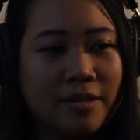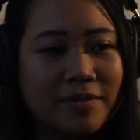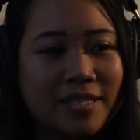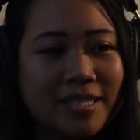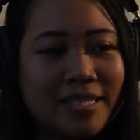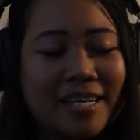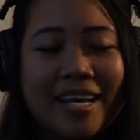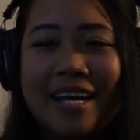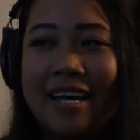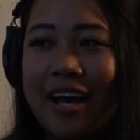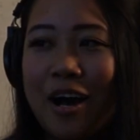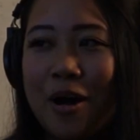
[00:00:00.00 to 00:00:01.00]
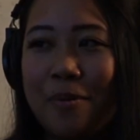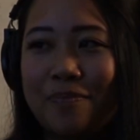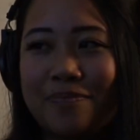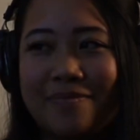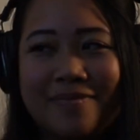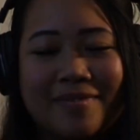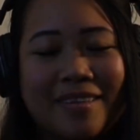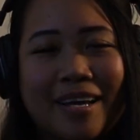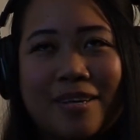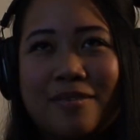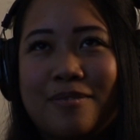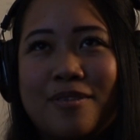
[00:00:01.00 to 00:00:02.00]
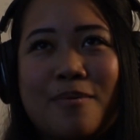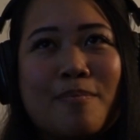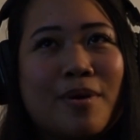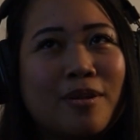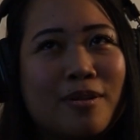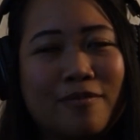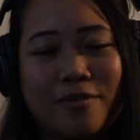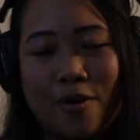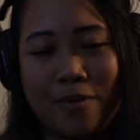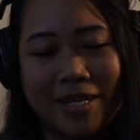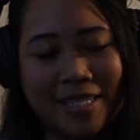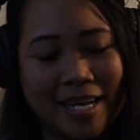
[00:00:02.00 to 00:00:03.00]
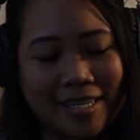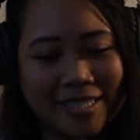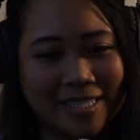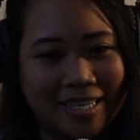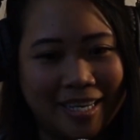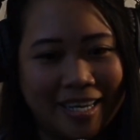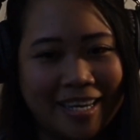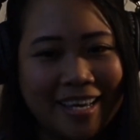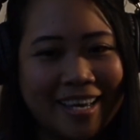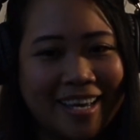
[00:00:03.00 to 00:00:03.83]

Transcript: It was in like the middle of nowhere, Tennessee.